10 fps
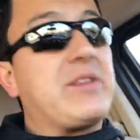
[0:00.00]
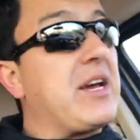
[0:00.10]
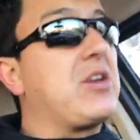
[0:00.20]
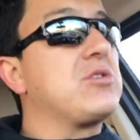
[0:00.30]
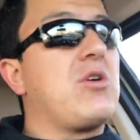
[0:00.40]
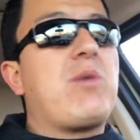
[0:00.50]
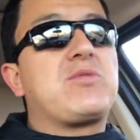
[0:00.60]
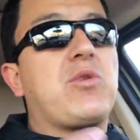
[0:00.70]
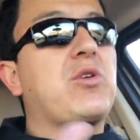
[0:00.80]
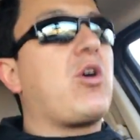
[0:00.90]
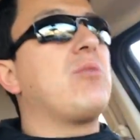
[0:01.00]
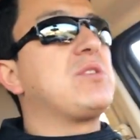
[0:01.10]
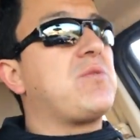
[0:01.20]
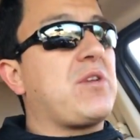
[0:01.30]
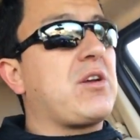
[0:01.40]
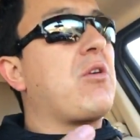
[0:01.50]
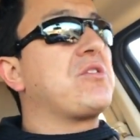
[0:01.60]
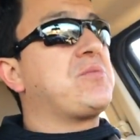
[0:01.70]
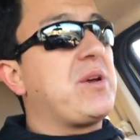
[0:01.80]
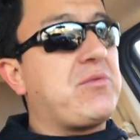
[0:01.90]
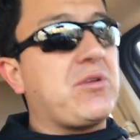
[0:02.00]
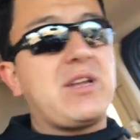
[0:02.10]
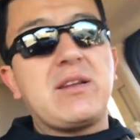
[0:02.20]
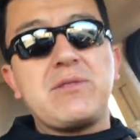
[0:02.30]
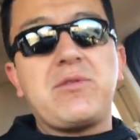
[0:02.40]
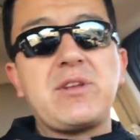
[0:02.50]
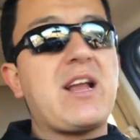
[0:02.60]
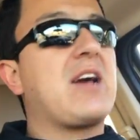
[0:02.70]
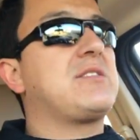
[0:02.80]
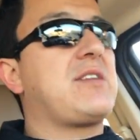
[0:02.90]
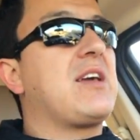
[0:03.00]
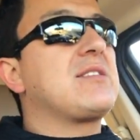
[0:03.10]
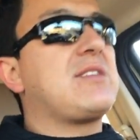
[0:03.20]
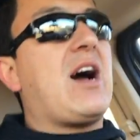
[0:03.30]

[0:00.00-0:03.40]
thank you so much for your comments, for the encouragement, for the for the nice things.